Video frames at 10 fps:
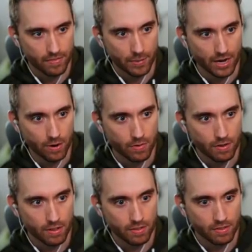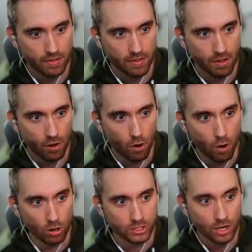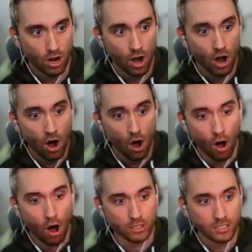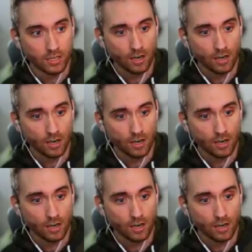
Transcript: There we go. Hold. Hold.